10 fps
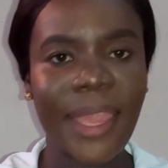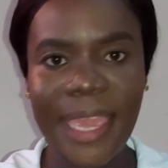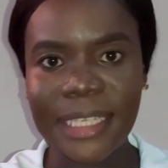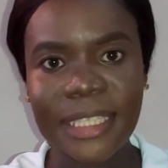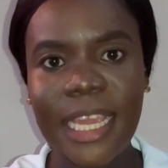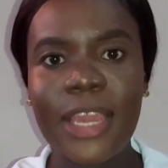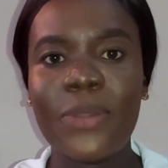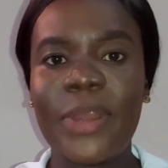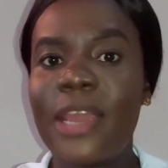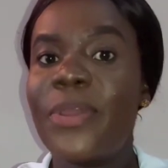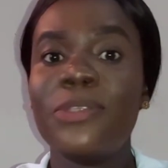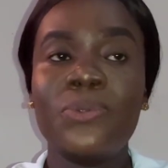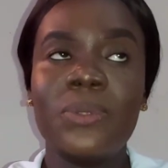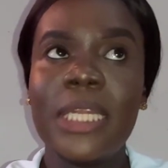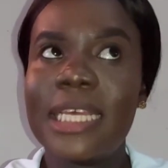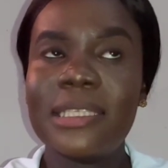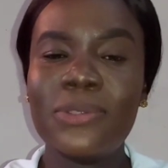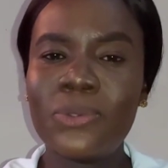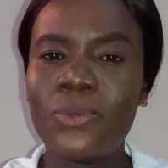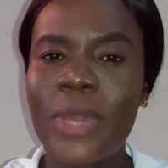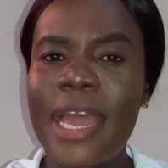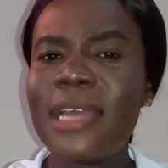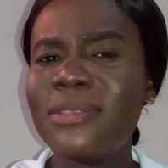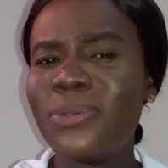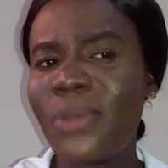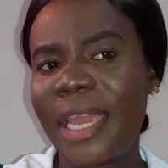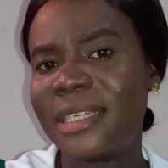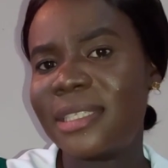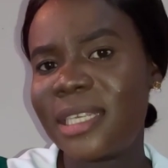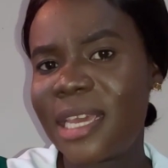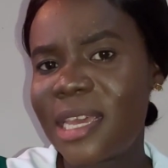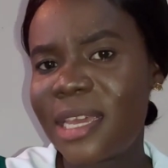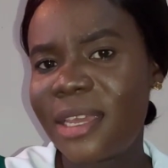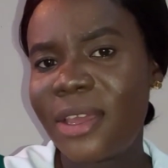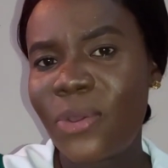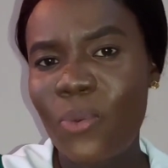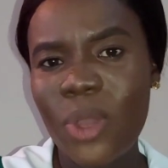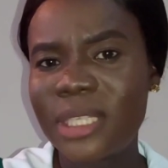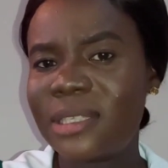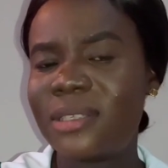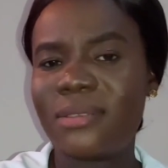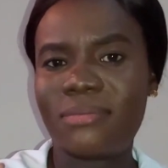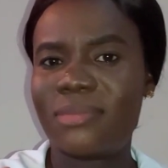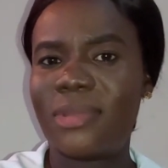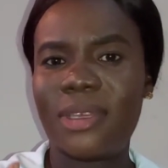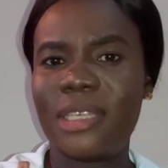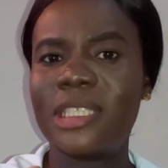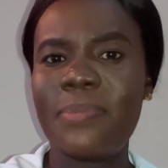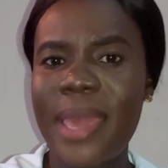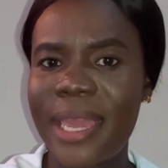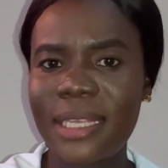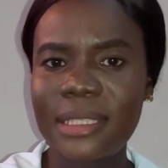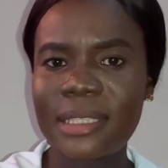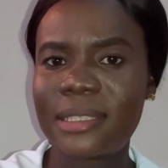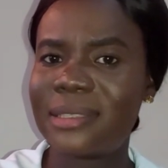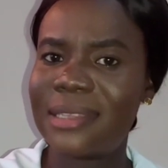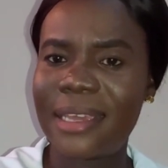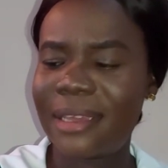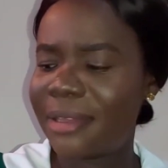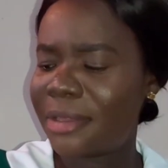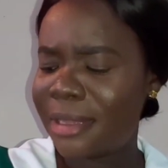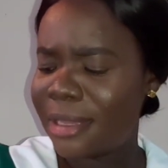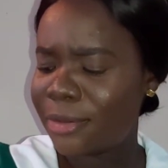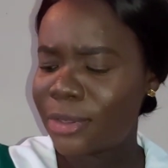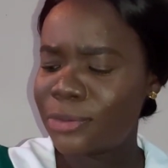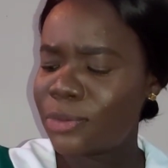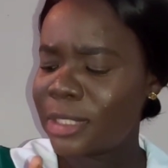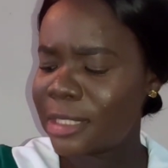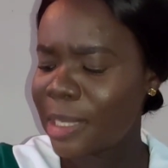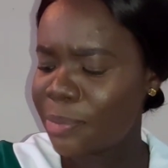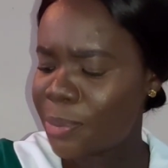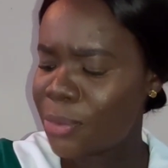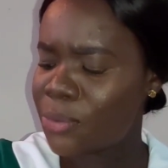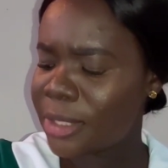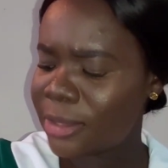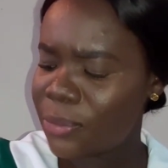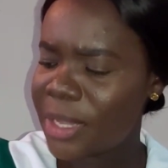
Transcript: Yes, when I went to nursing school, I had no idea what it meant there, because you see some people with